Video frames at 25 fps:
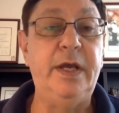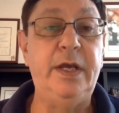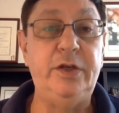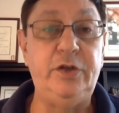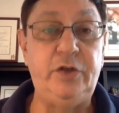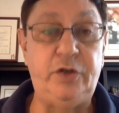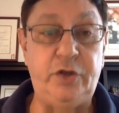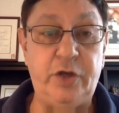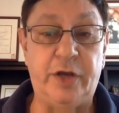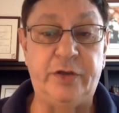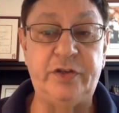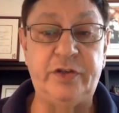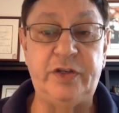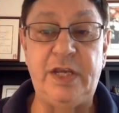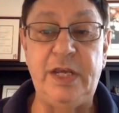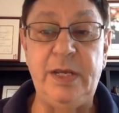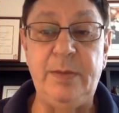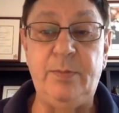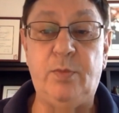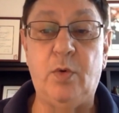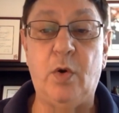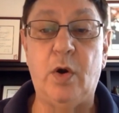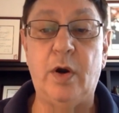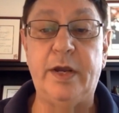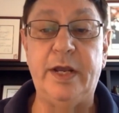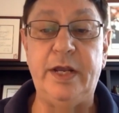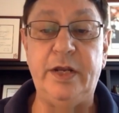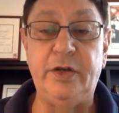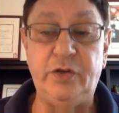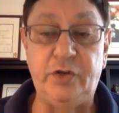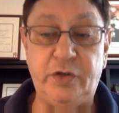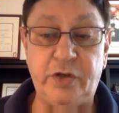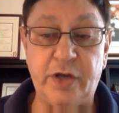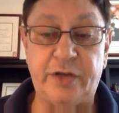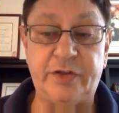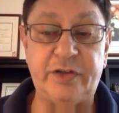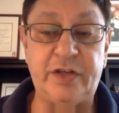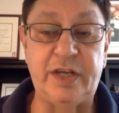Just keep working,
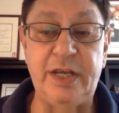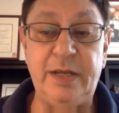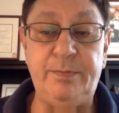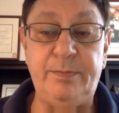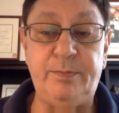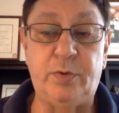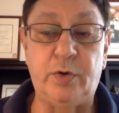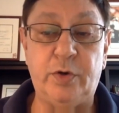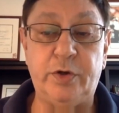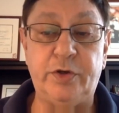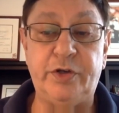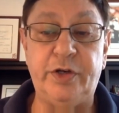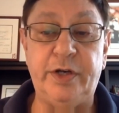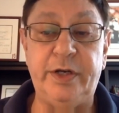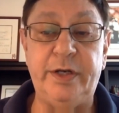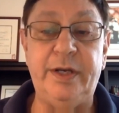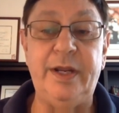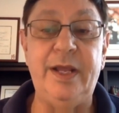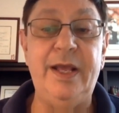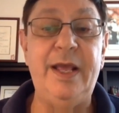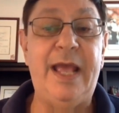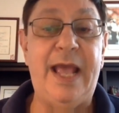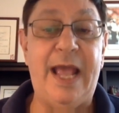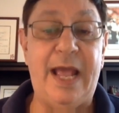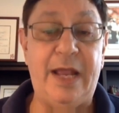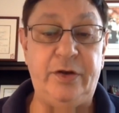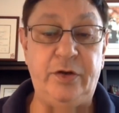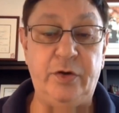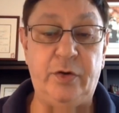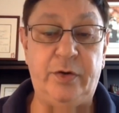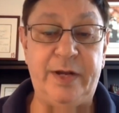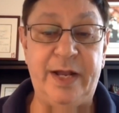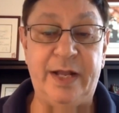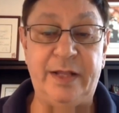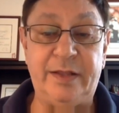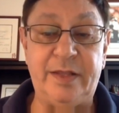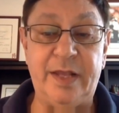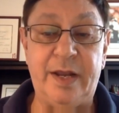just keep pushing, and you'll
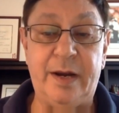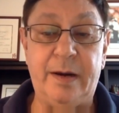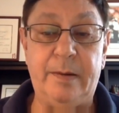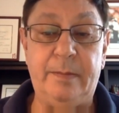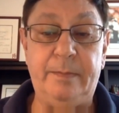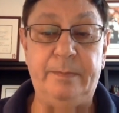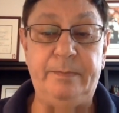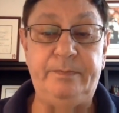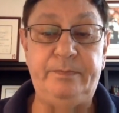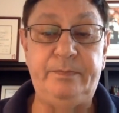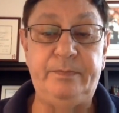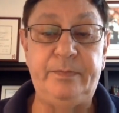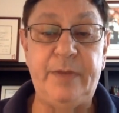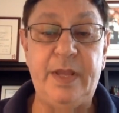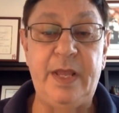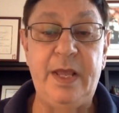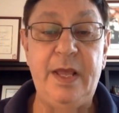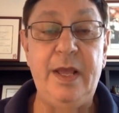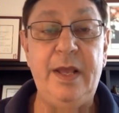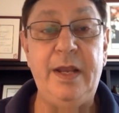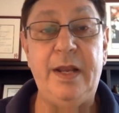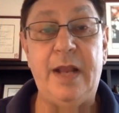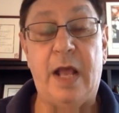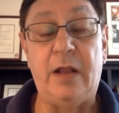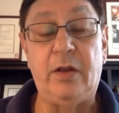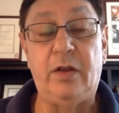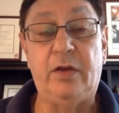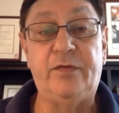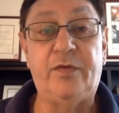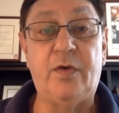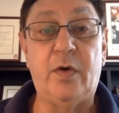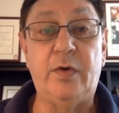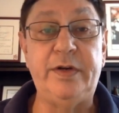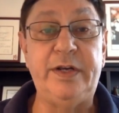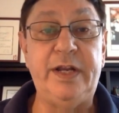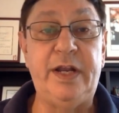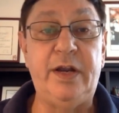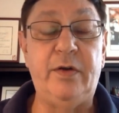get there. I look
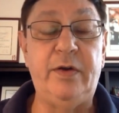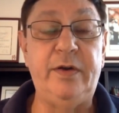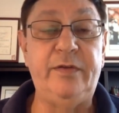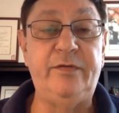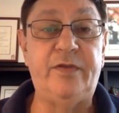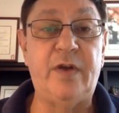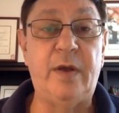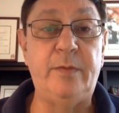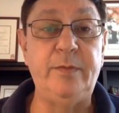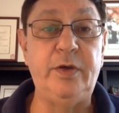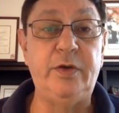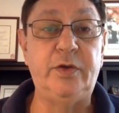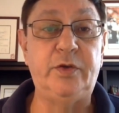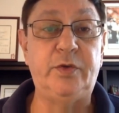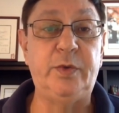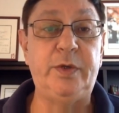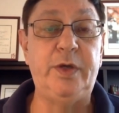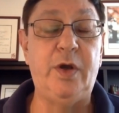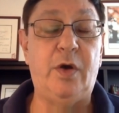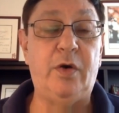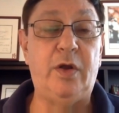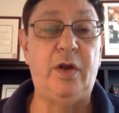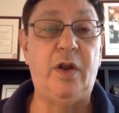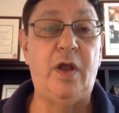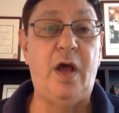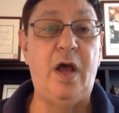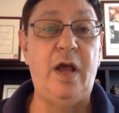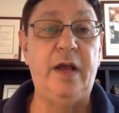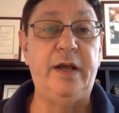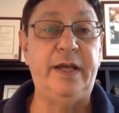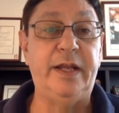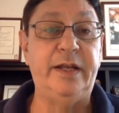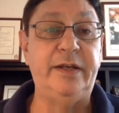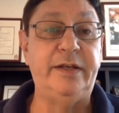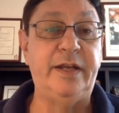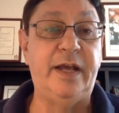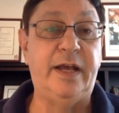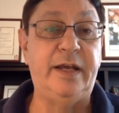forward to hearing from you as we go along,
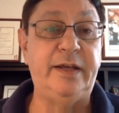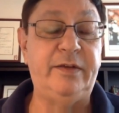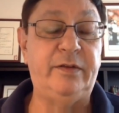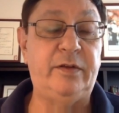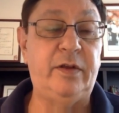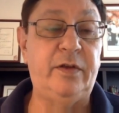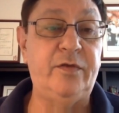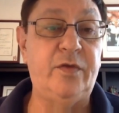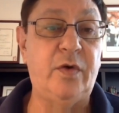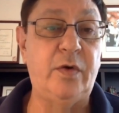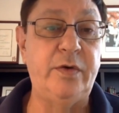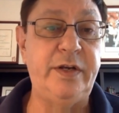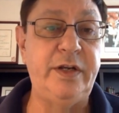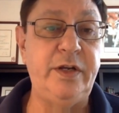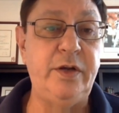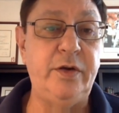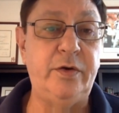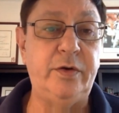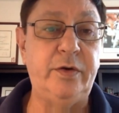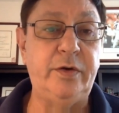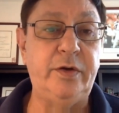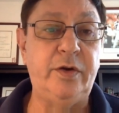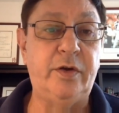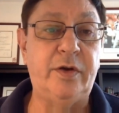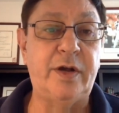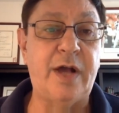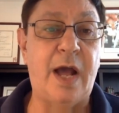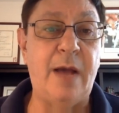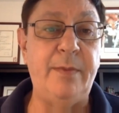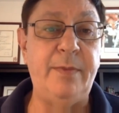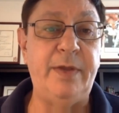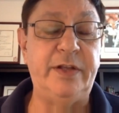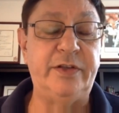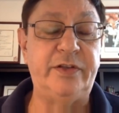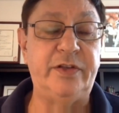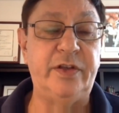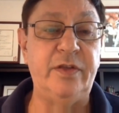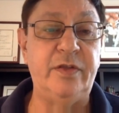and look forward to your
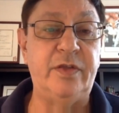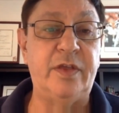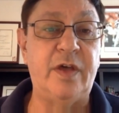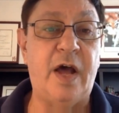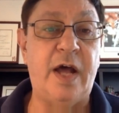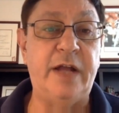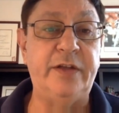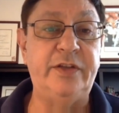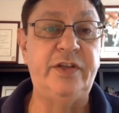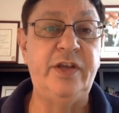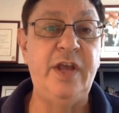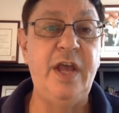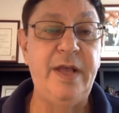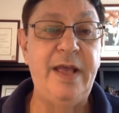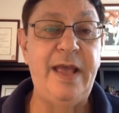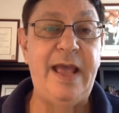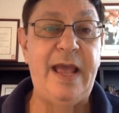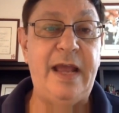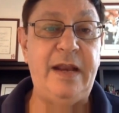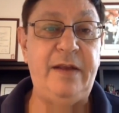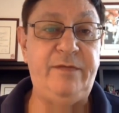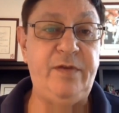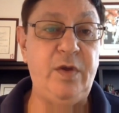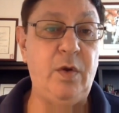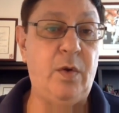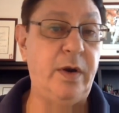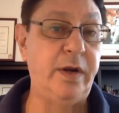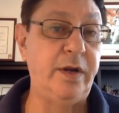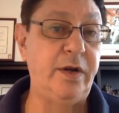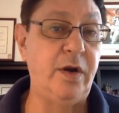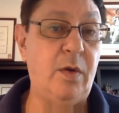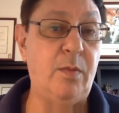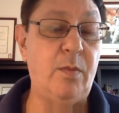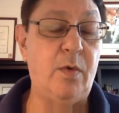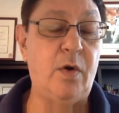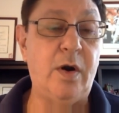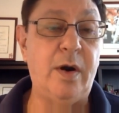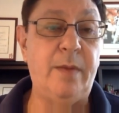comments and thoughts. And if you want to know
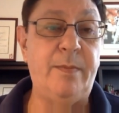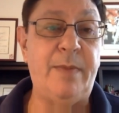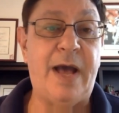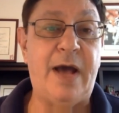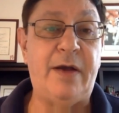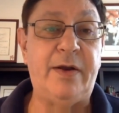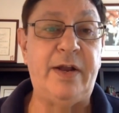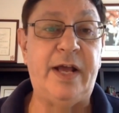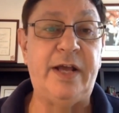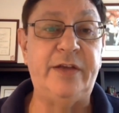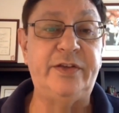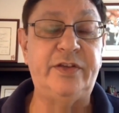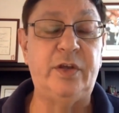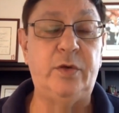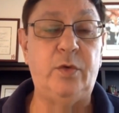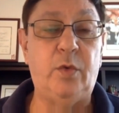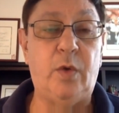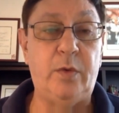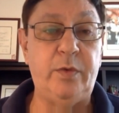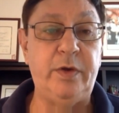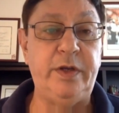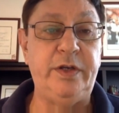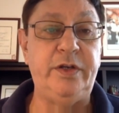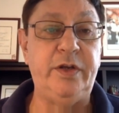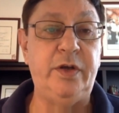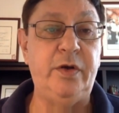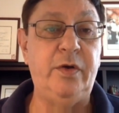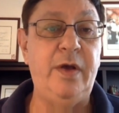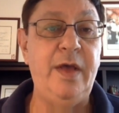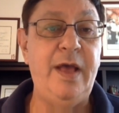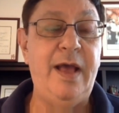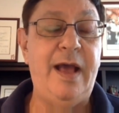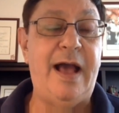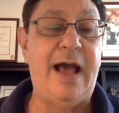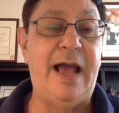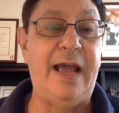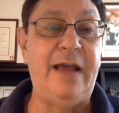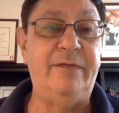more about us and what we do,
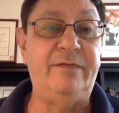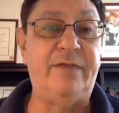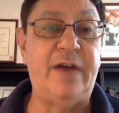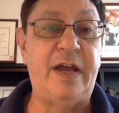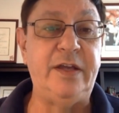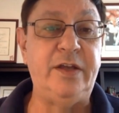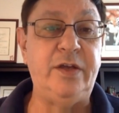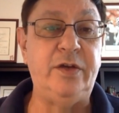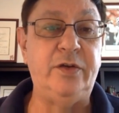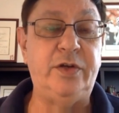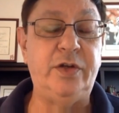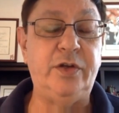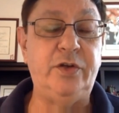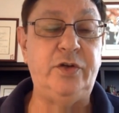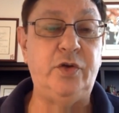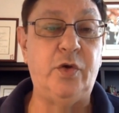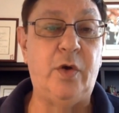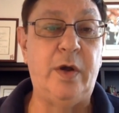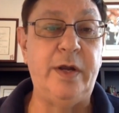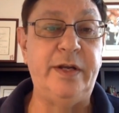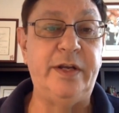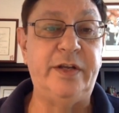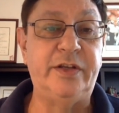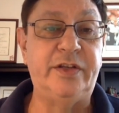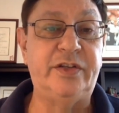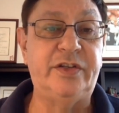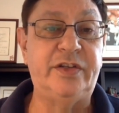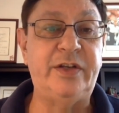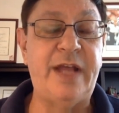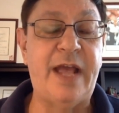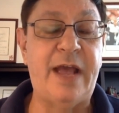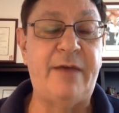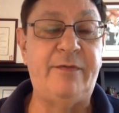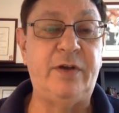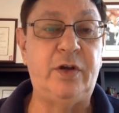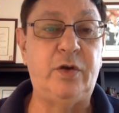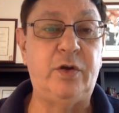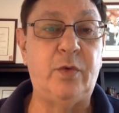I invite you to join us.
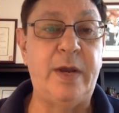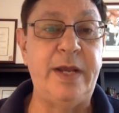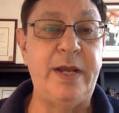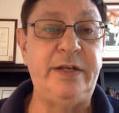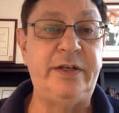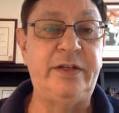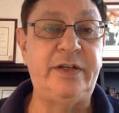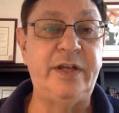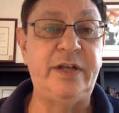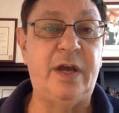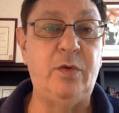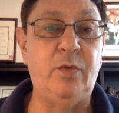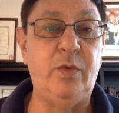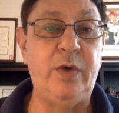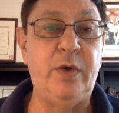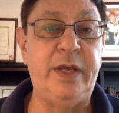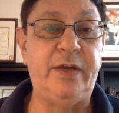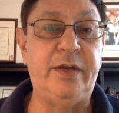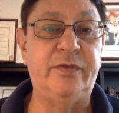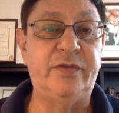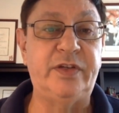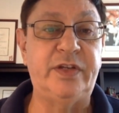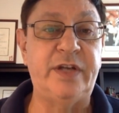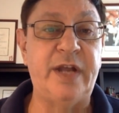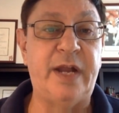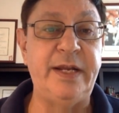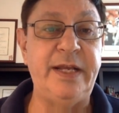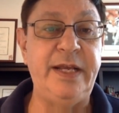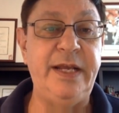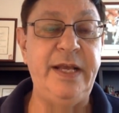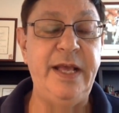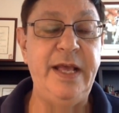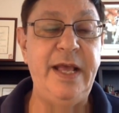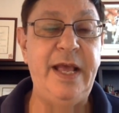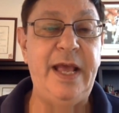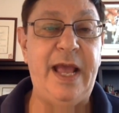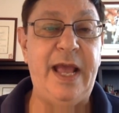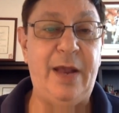Have a great week of study,
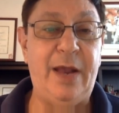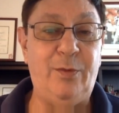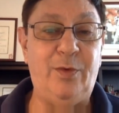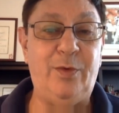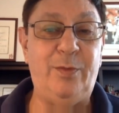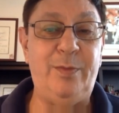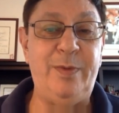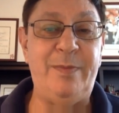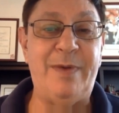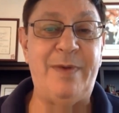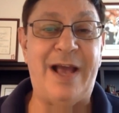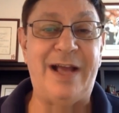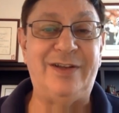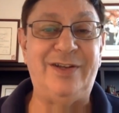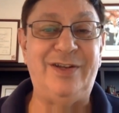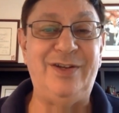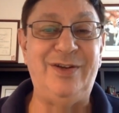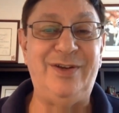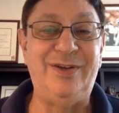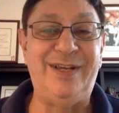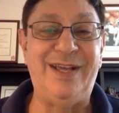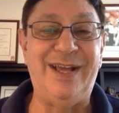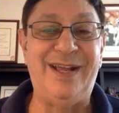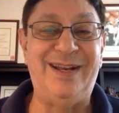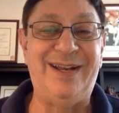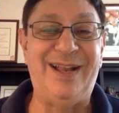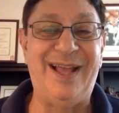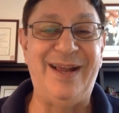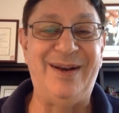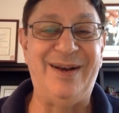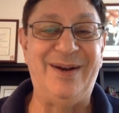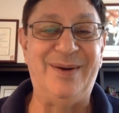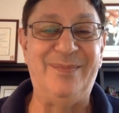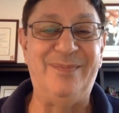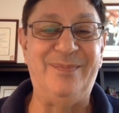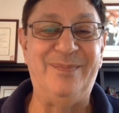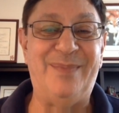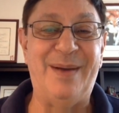and we'll be back to you again later.
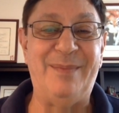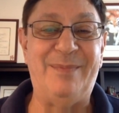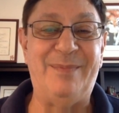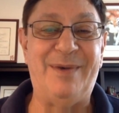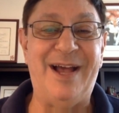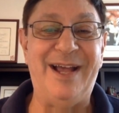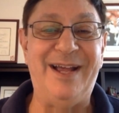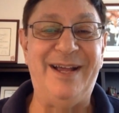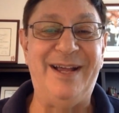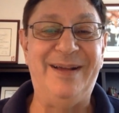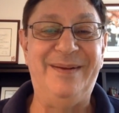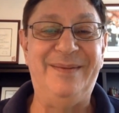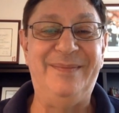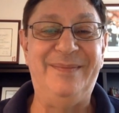Bye-bye.